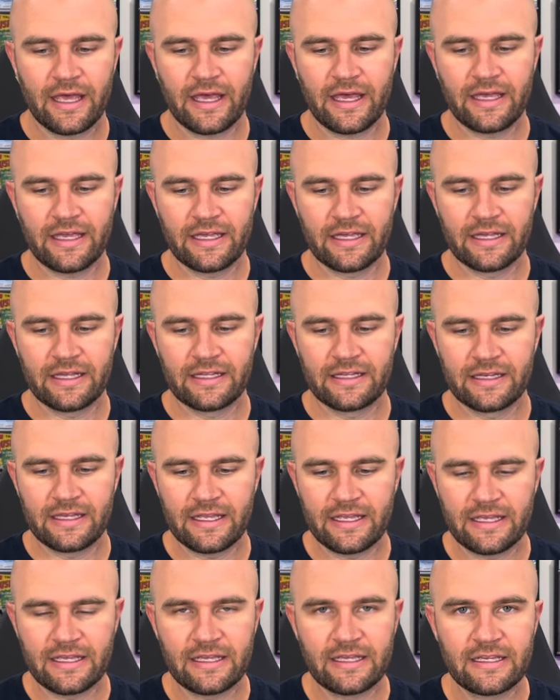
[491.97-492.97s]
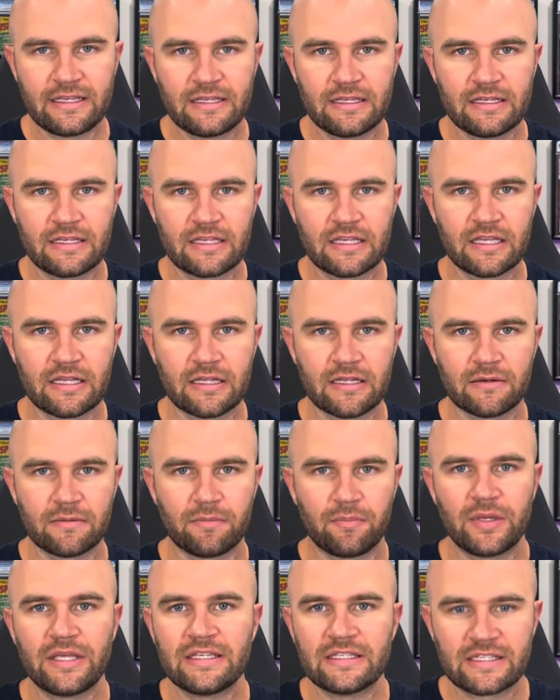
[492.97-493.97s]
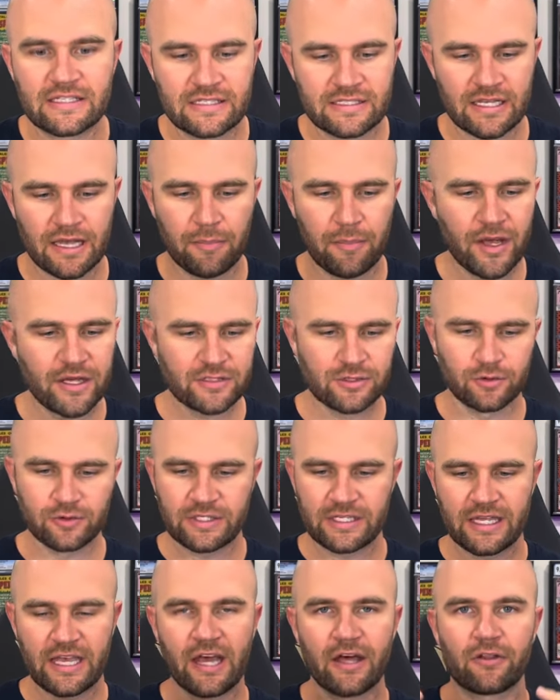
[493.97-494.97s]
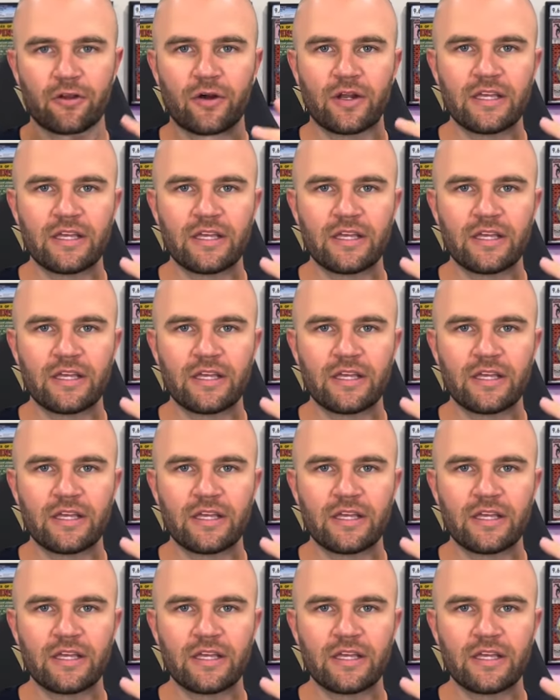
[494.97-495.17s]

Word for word: and he can piece a puzzle together.